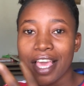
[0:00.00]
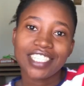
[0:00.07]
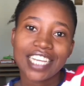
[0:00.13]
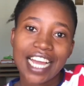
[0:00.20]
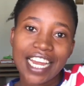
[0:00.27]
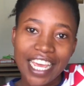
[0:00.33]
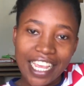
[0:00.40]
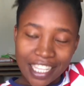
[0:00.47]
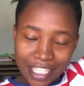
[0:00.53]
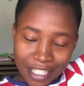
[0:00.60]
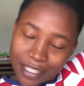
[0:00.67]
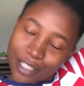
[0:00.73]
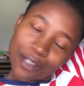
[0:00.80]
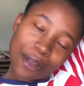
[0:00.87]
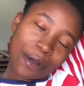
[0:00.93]
challenge.
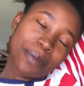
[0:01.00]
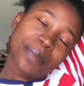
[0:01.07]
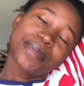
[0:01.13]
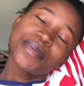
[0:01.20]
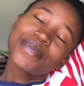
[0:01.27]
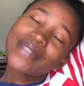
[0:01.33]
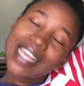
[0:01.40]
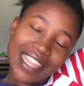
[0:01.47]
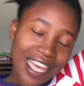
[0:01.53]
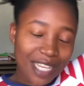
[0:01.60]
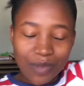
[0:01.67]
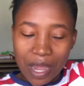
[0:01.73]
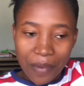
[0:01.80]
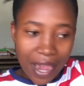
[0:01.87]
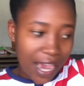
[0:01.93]
So that's
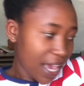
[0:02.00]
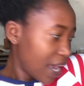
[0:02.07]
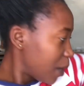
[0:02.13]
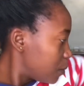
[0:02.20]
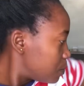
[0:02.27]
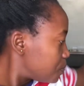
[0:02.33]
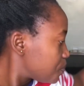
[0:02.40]
why we are here.